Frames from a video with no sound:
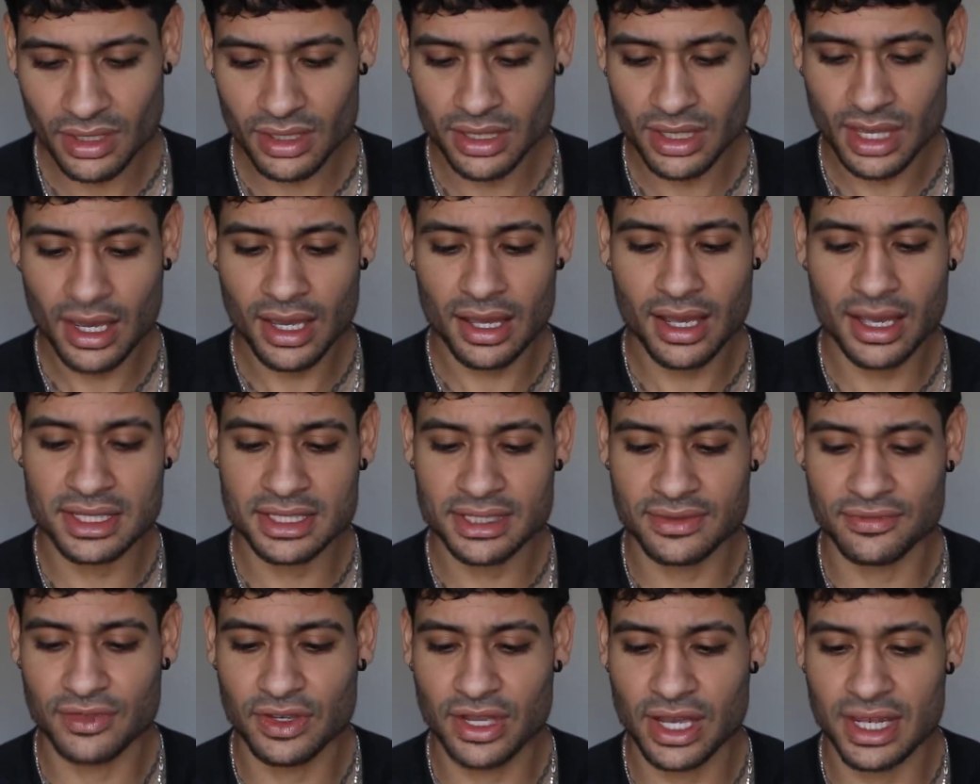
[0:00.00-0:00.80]
yeah,
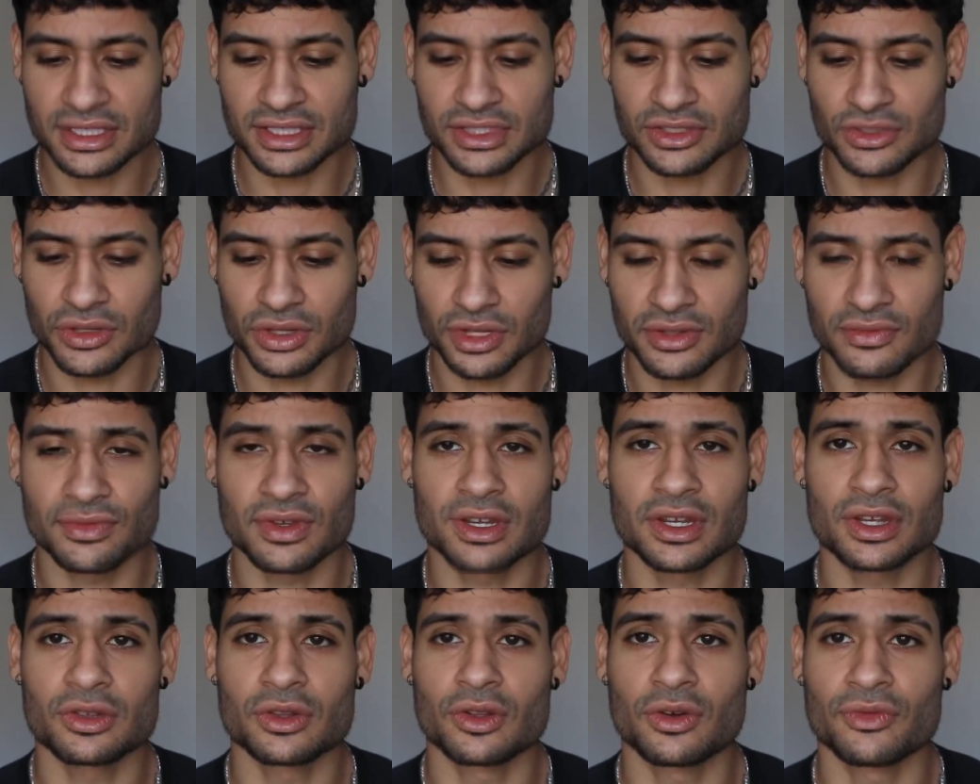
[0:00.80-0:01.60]
guys, if you guys enjoyed this
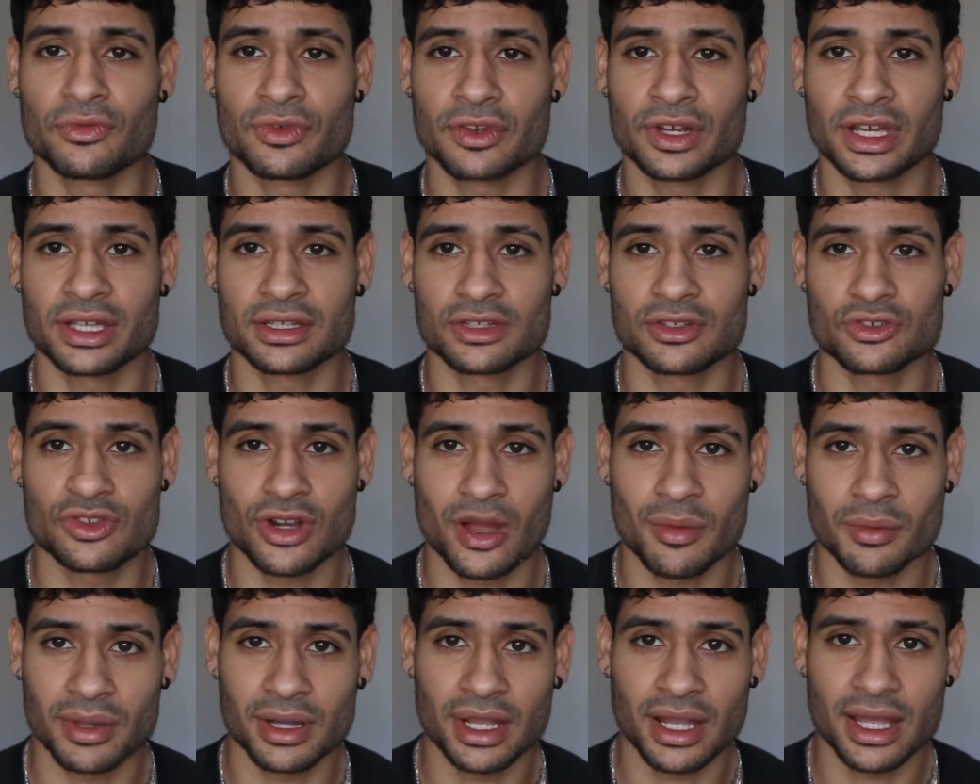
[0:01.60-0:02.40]
video, don't forget to
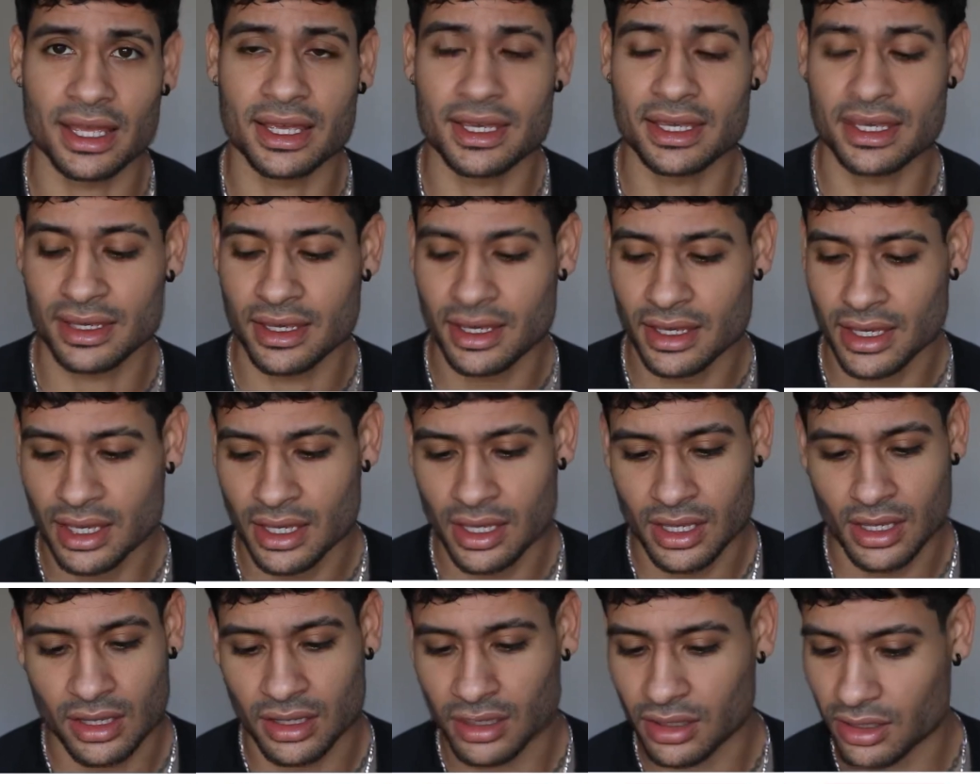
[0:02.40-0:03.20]
drop a like.
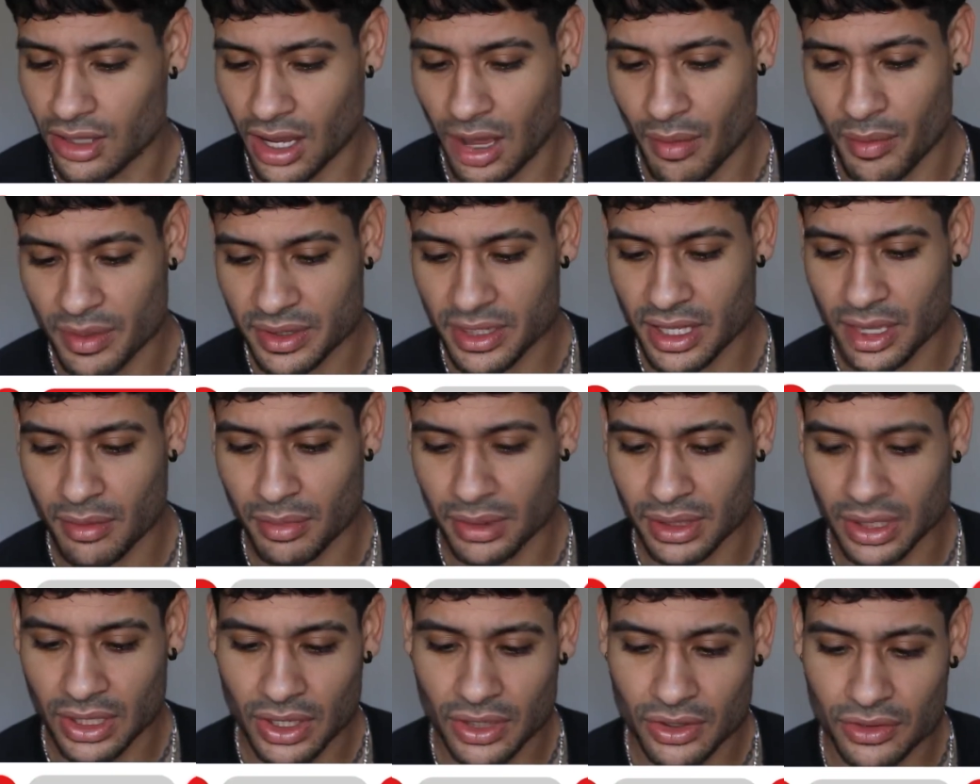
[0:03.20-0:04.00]
Comment down
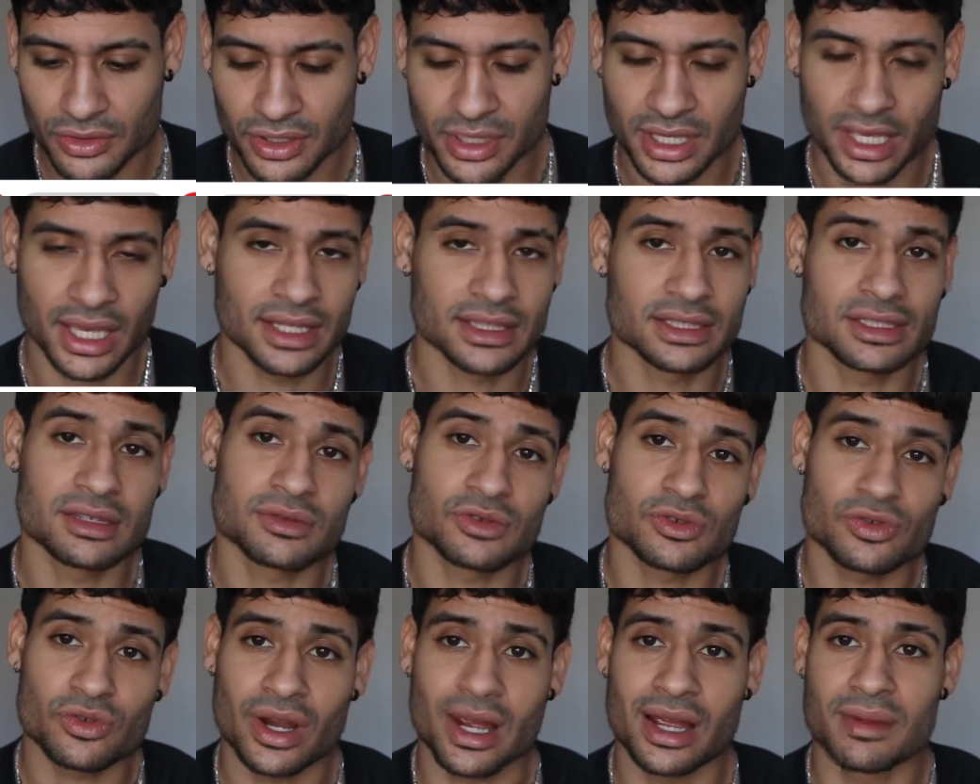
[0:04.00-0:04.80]
below. Again,
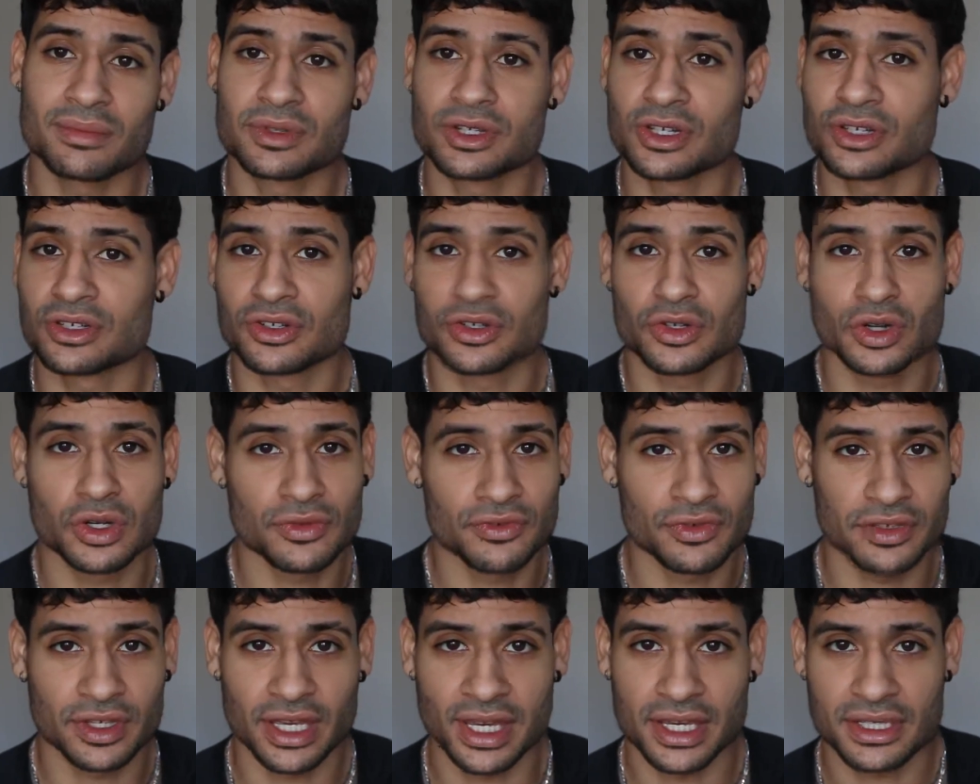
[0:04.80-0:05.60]
subscribe, turn your
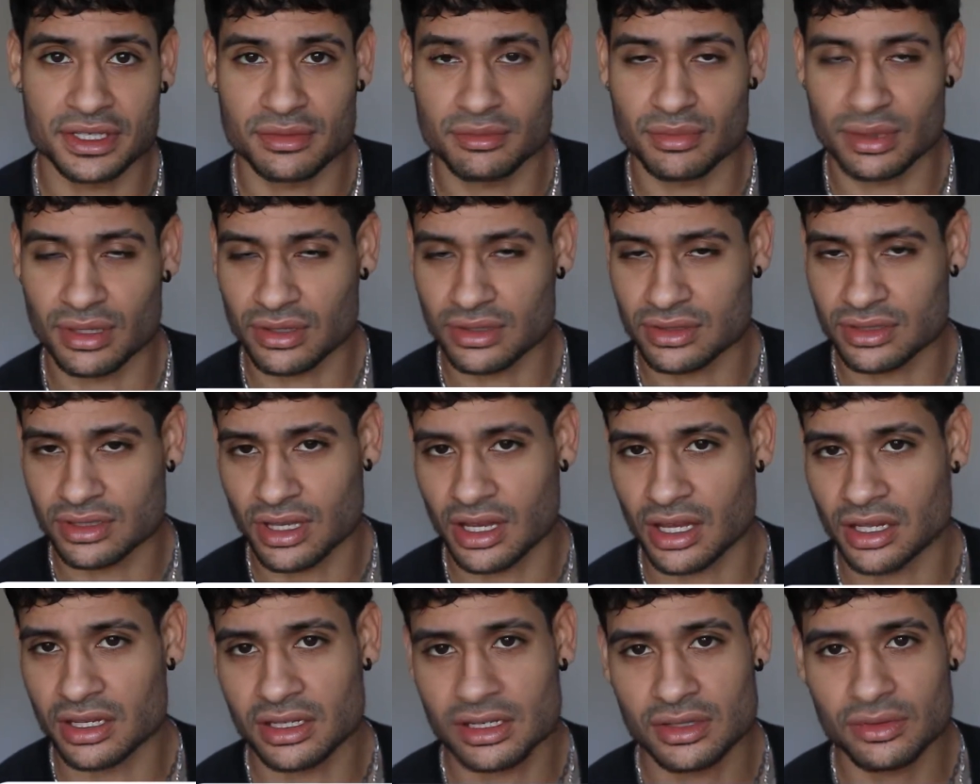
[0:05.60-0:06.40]
notification bells
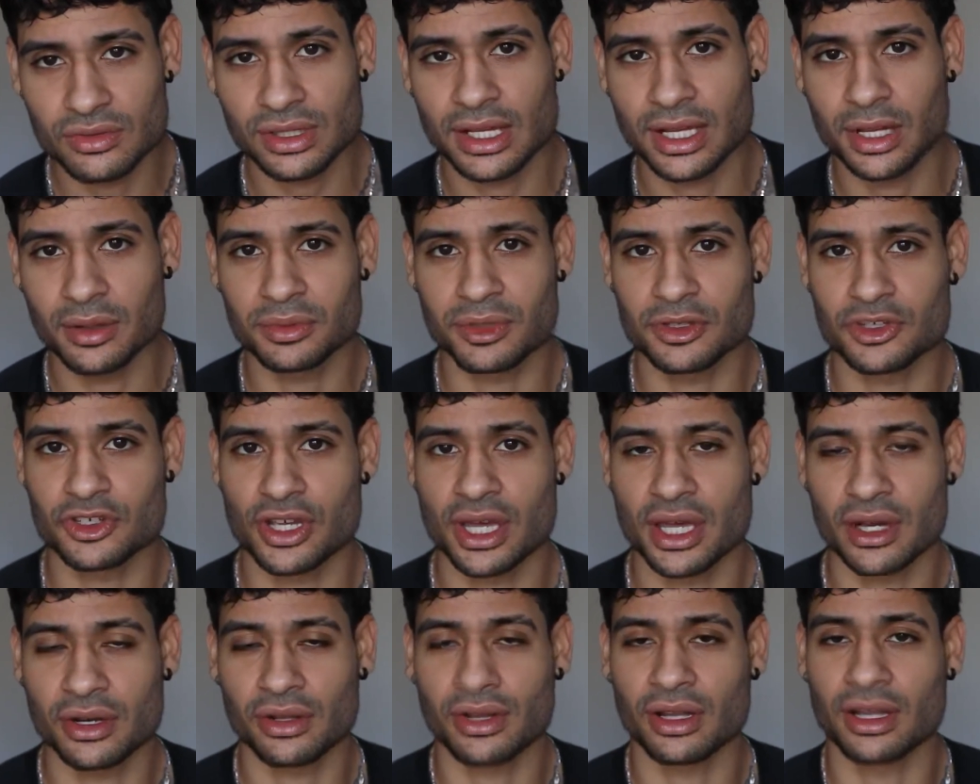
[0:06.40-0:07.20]
on. It will help the
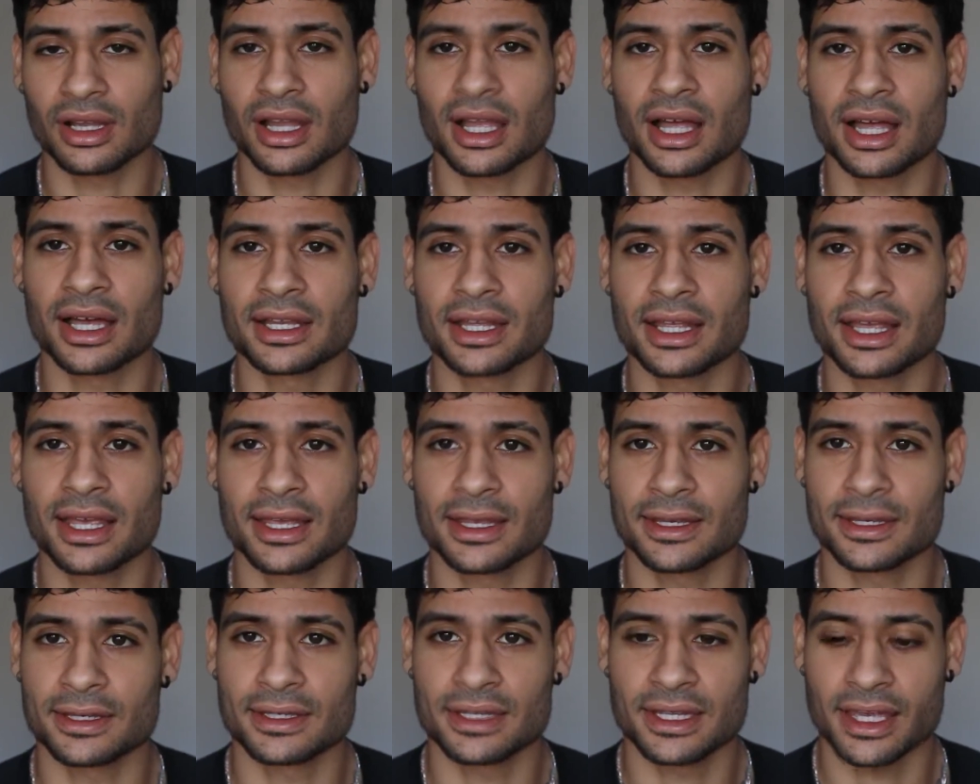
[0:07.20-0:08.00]
channel a lot.
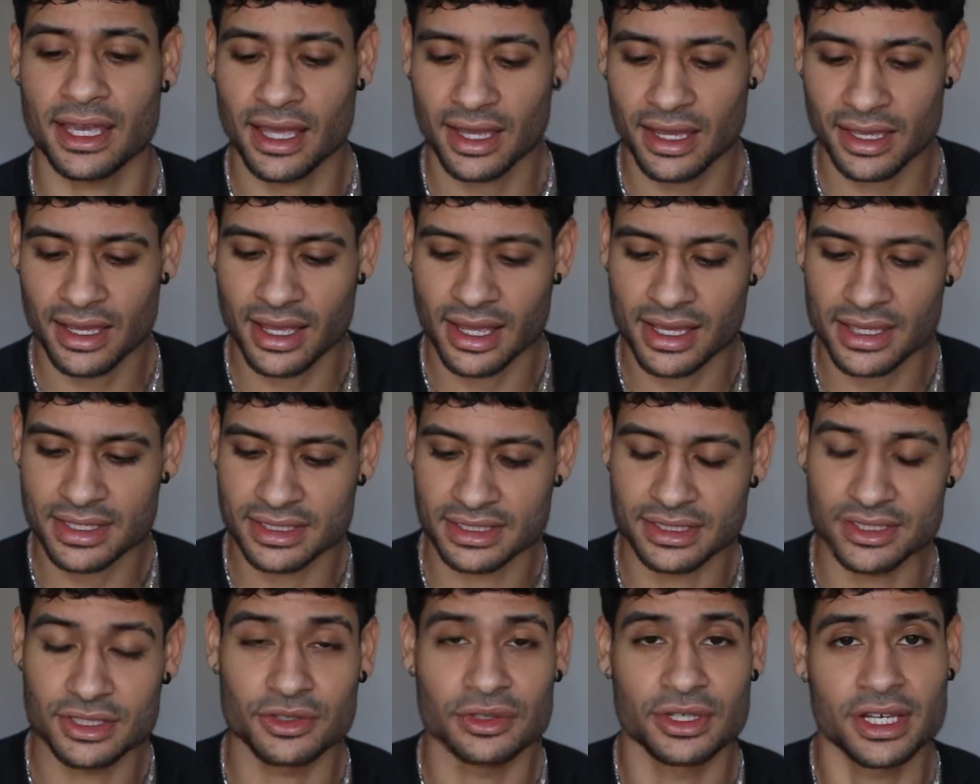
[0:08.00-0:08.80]
And yeah, guys,
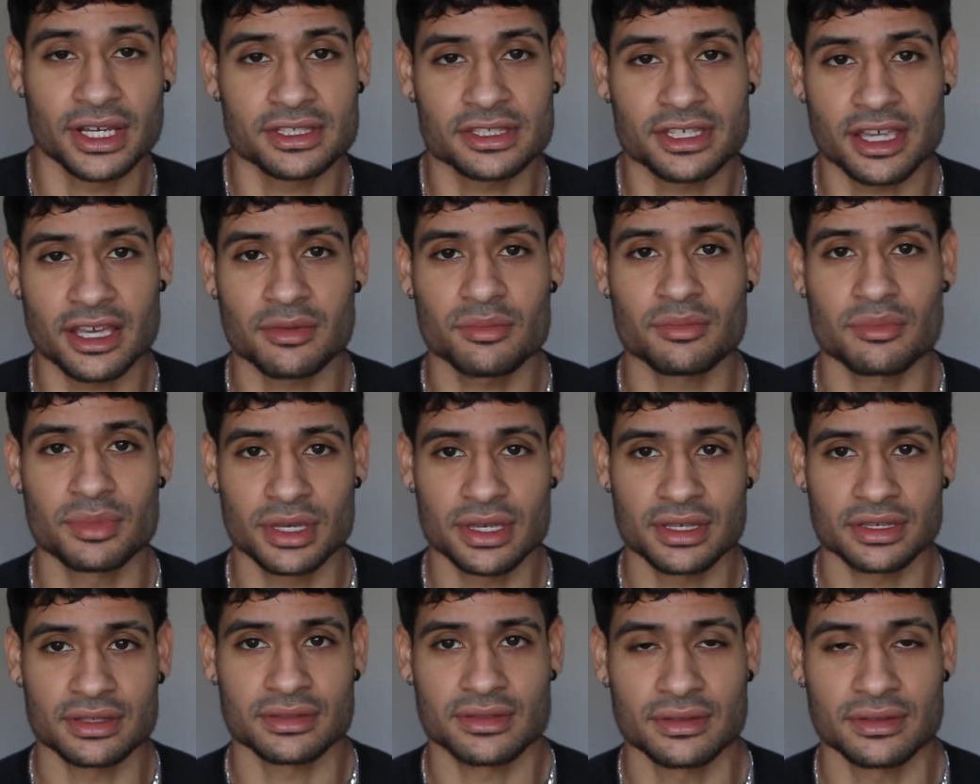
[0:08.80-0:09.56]
until next time, peace.